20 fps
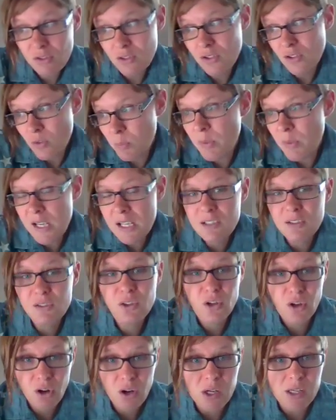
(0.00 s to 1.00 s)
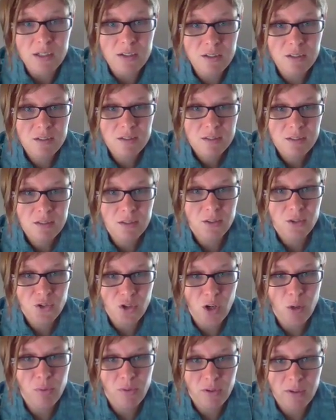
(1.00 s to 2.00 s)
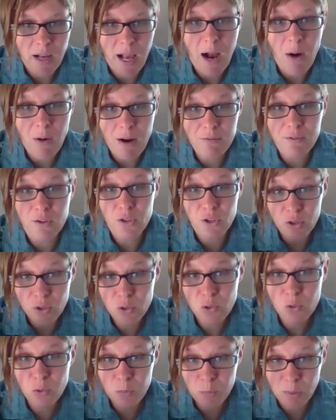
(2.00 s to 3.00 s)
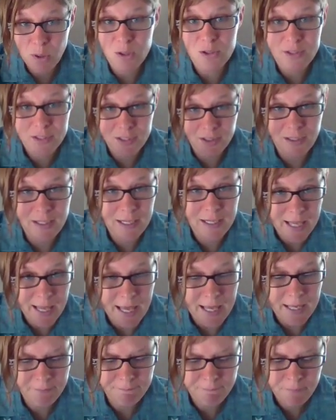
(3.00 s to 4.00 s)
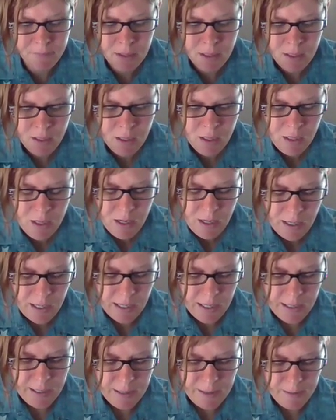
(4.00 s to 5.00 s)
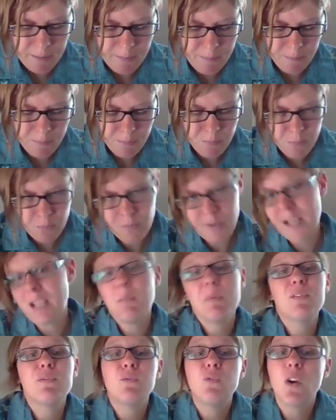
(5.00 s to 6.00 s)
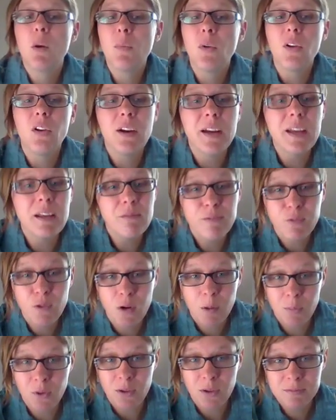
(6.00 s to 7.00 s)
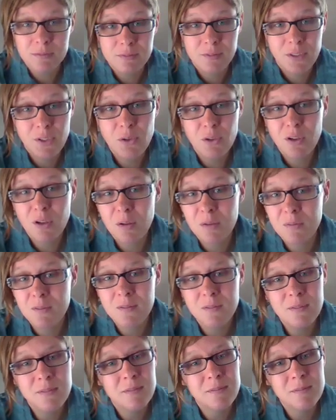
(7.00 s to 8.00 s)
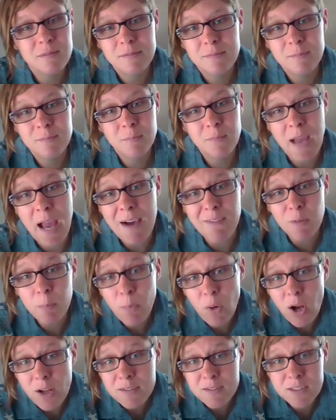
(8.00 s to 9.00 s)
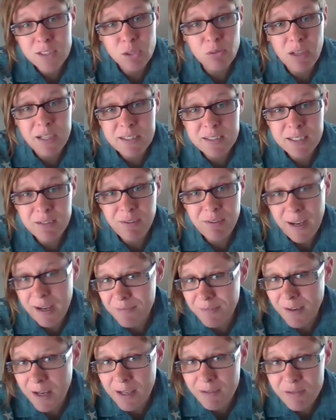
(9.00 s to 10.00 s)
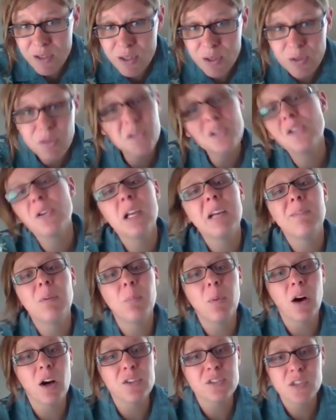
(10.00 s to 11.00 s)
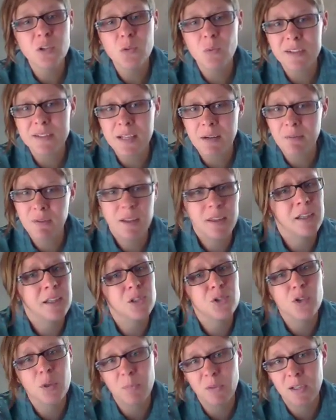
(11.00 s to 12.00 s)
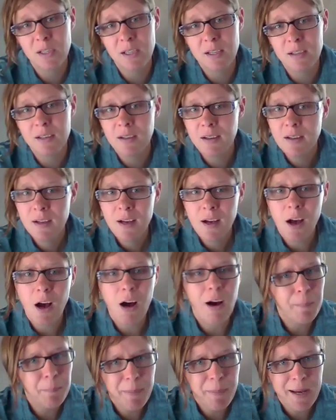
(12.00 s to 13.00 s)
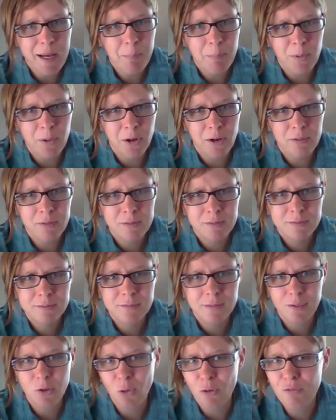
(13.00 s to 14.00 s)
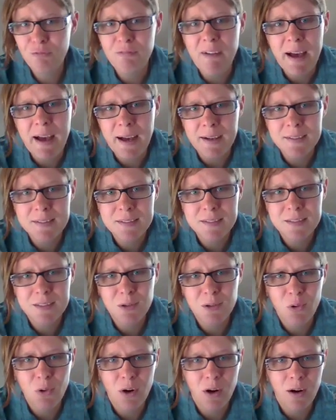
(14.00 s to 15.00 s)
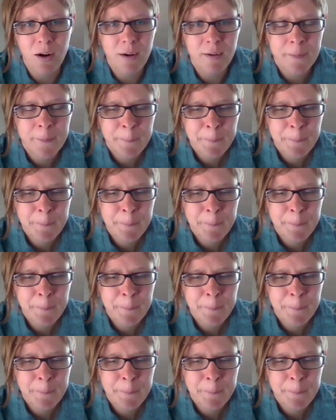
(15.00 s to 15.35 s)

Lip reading: you're being encouraged to interpret it however you personally can. It can be formal or informal. You could have a boss that you like to give high fives to, or you could have a boss who wants everything in triplicate on paper or faxed or